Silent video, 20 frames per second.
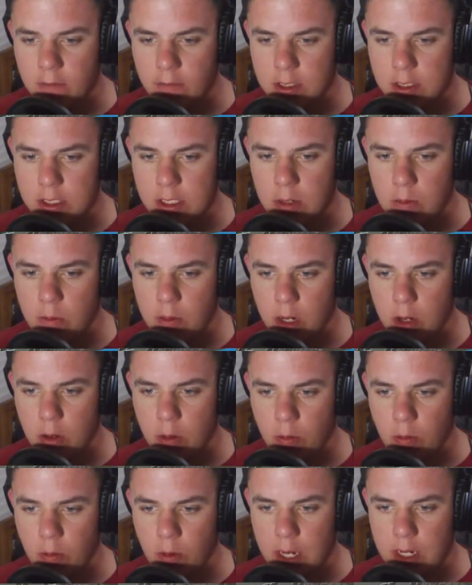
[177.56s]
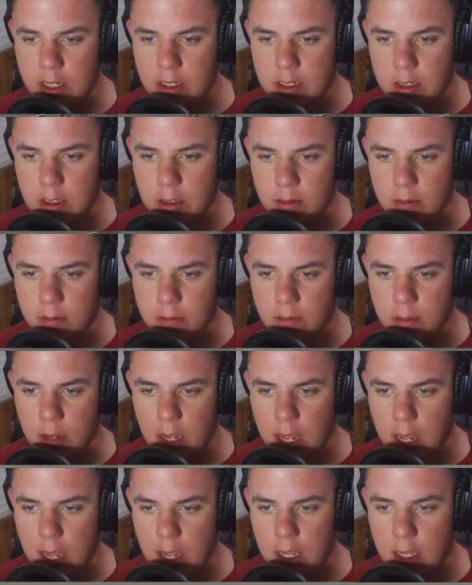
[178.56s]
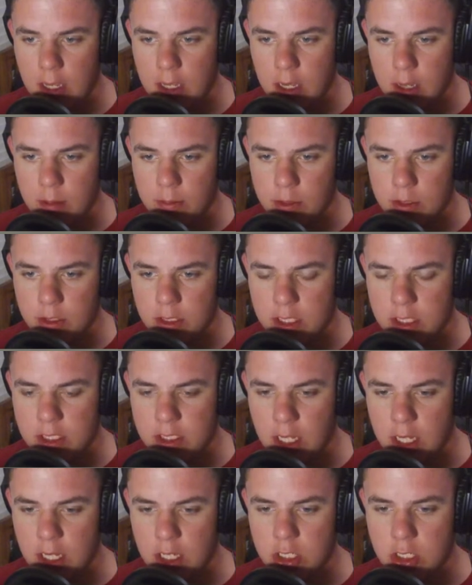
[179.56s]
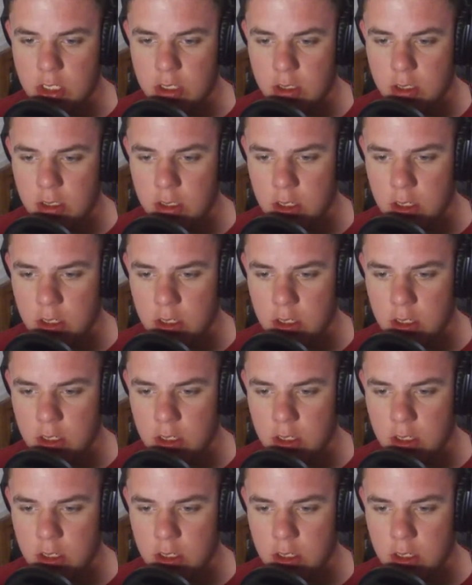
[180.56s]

you can see, we are right by a police station.